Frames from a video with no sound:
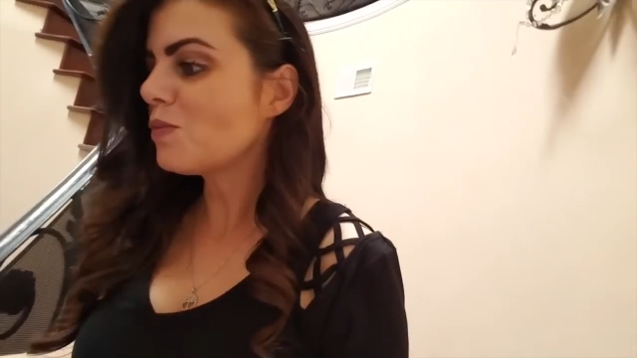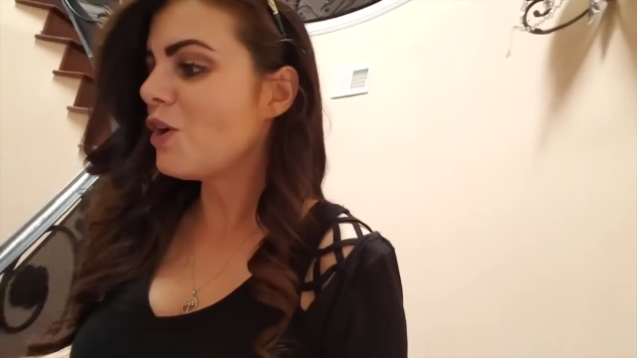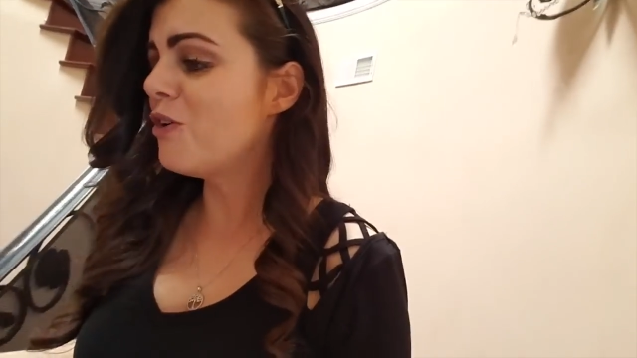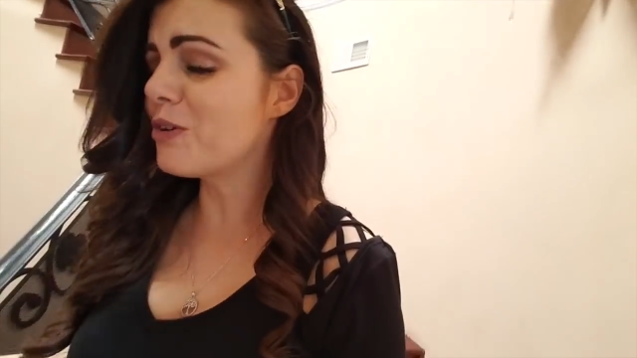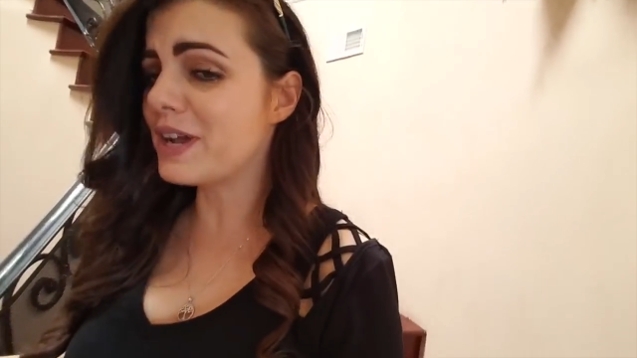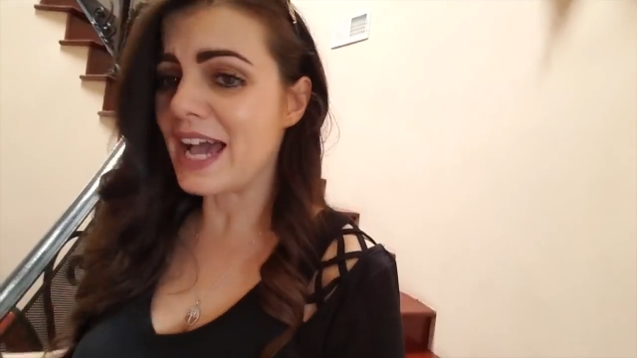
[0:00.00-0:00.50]

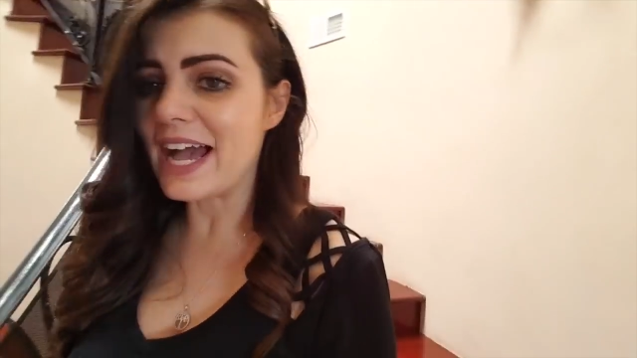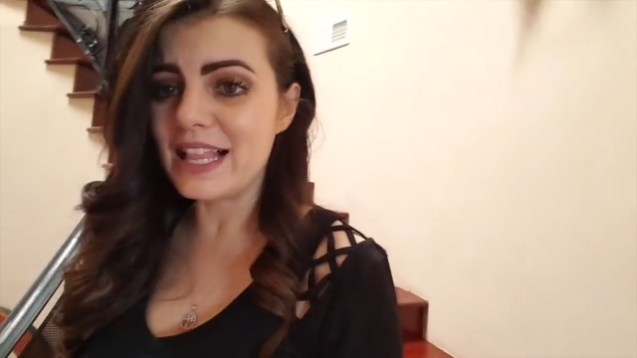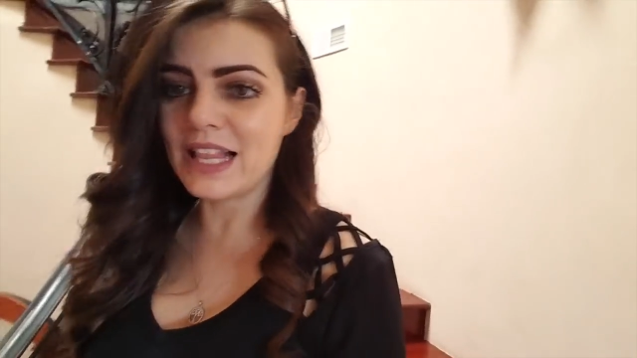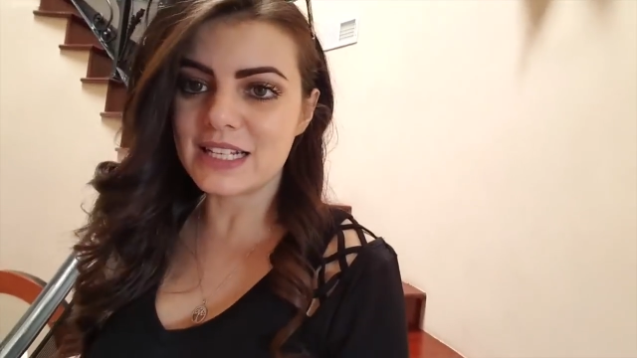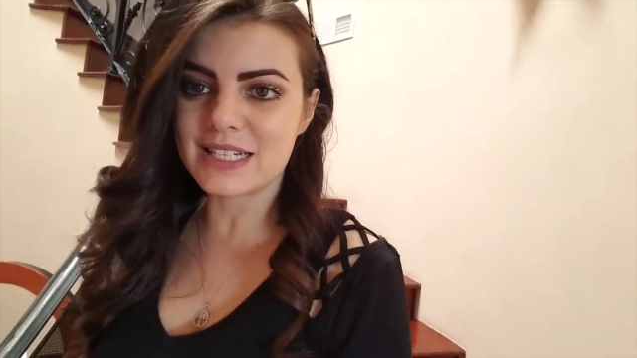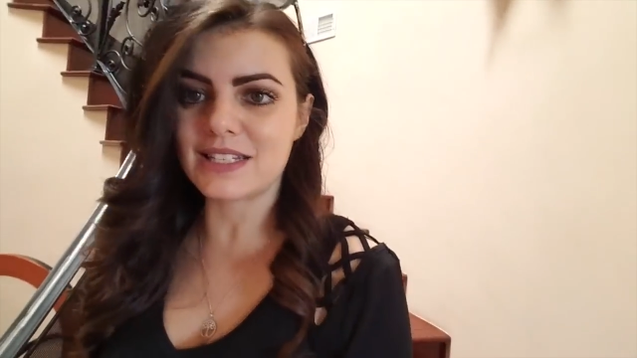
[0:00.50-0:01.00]
Okay,
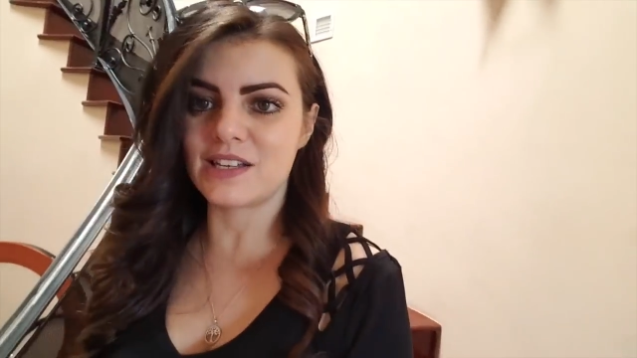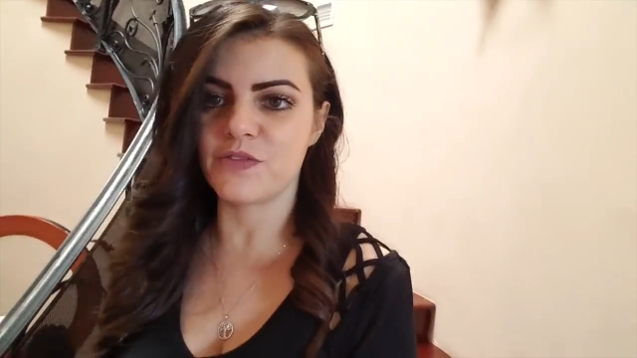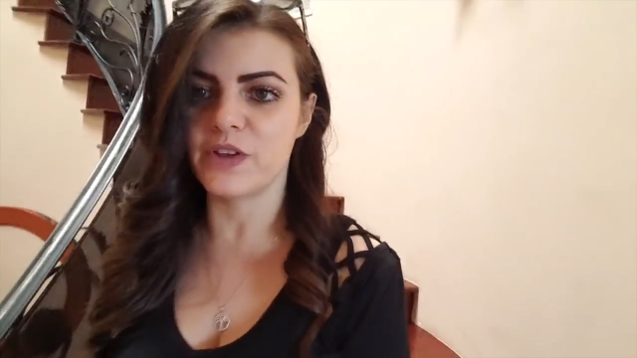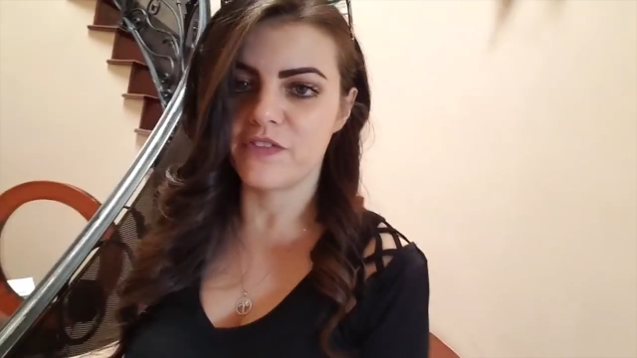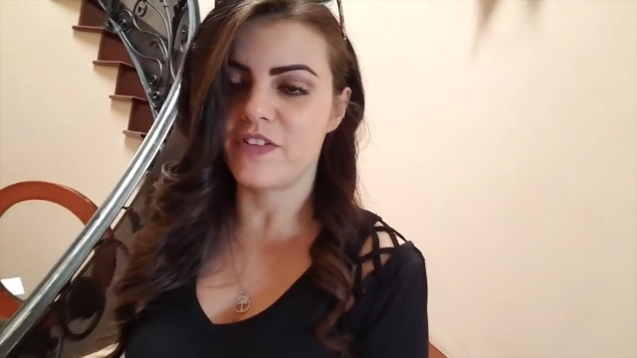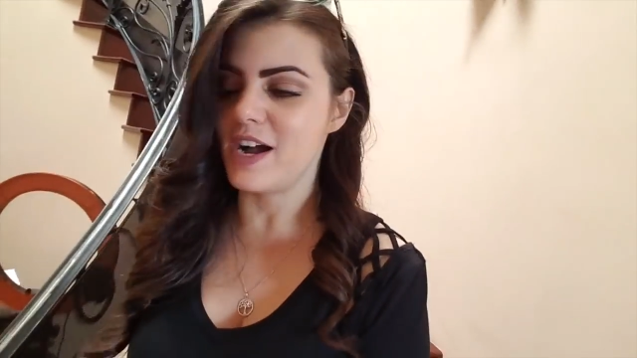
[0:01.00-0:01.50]
let's see if
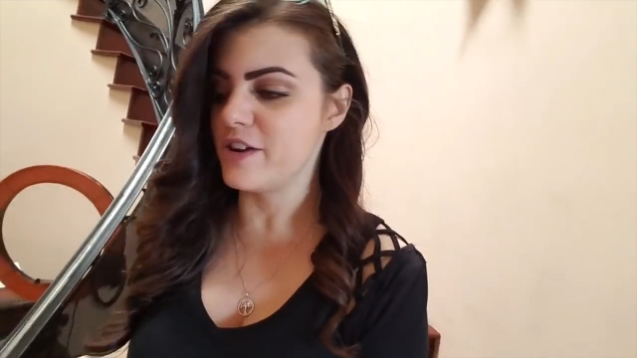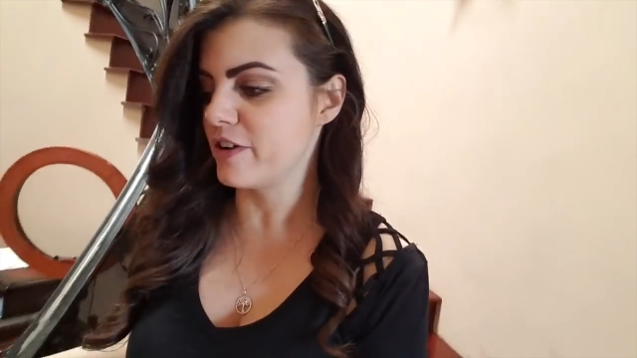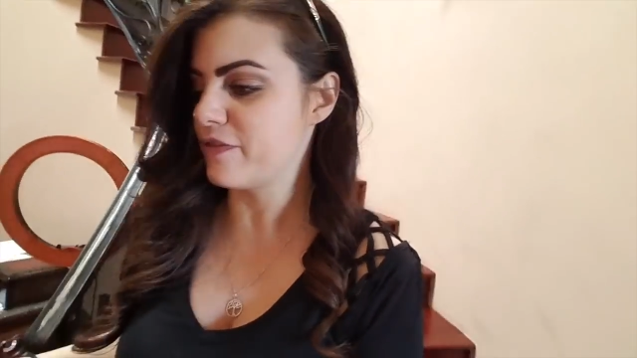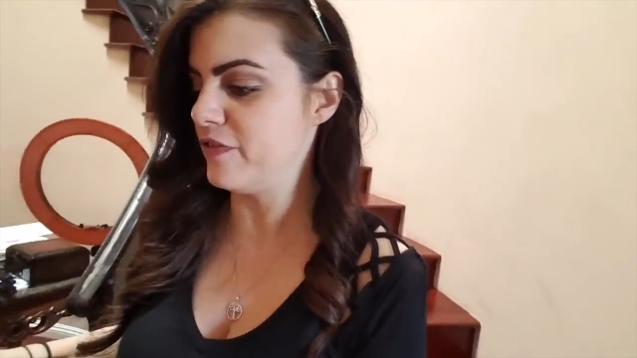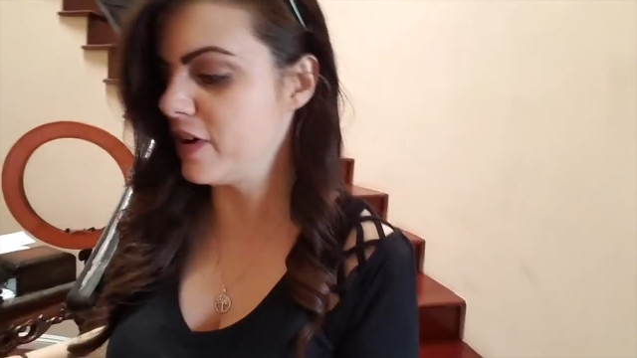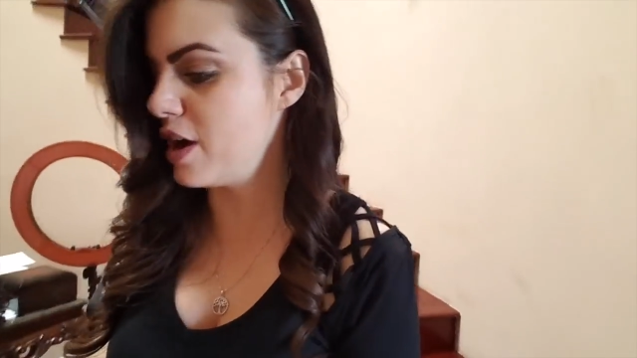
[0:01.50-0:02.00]
we find your
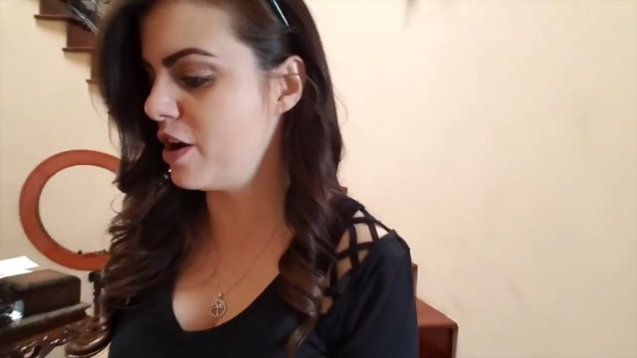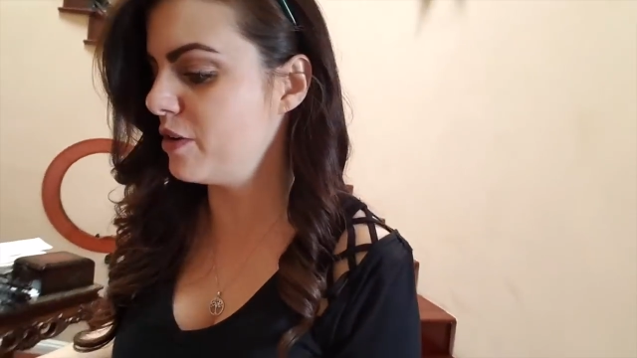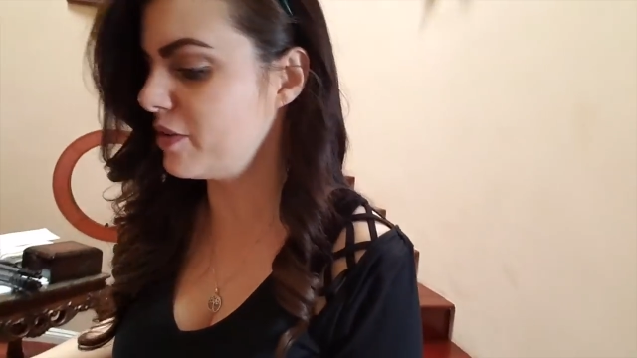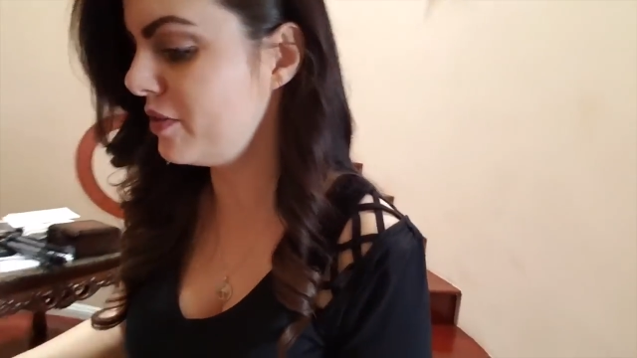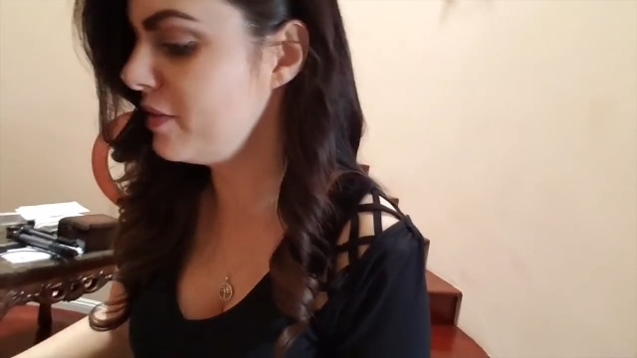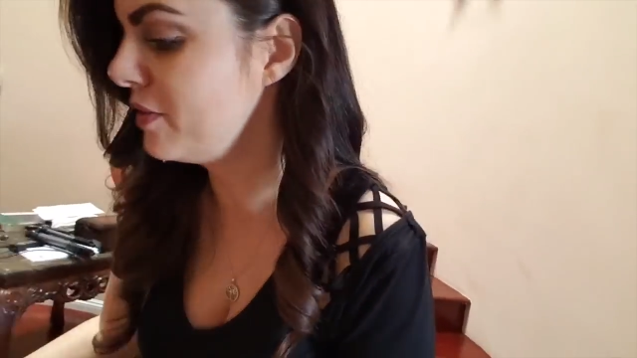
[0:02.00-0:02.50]
phone.